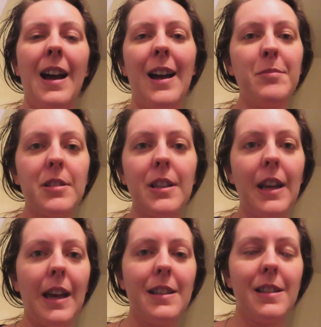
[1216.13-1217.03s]
I'm just
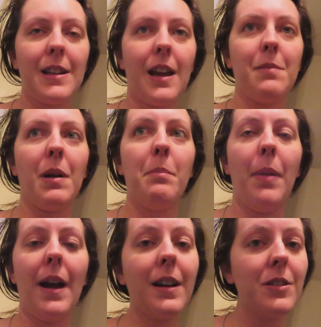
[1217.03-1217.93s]
gonna end tonight. My
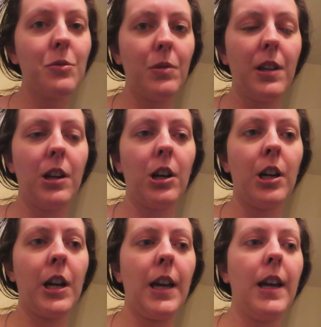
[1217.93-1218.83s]
back is really
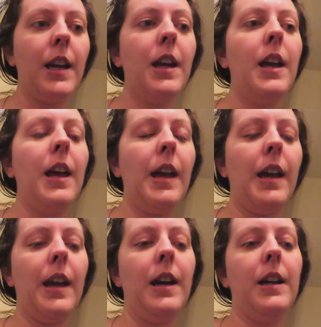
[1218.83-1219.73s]
hurting,
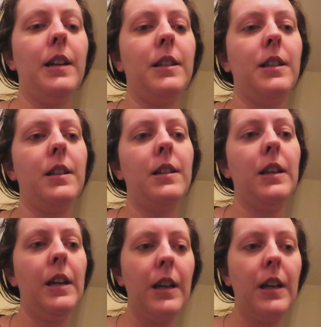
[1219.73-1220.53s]
and